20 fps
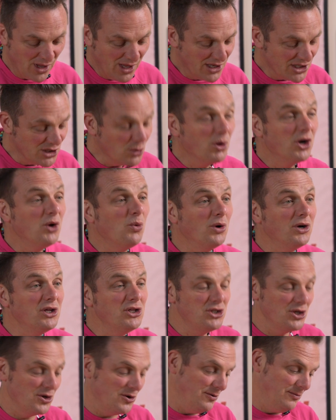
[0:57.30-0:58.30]
So what I want
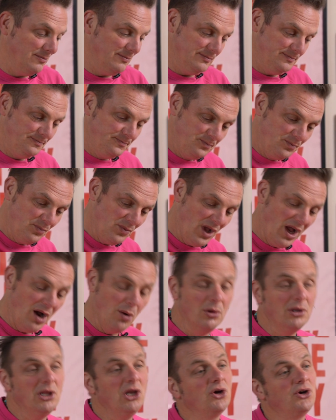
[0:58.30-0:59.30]
to do, I
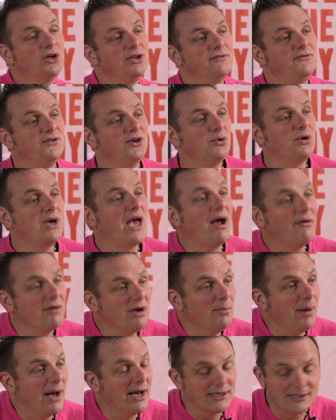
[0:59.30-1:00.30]
want to look at a few carrier
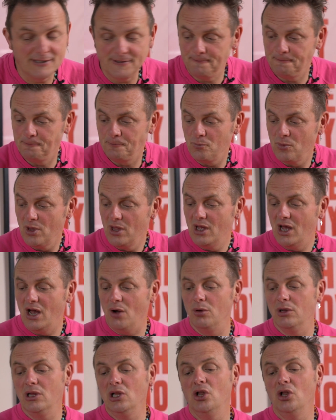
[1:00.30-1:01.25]
bags. I want to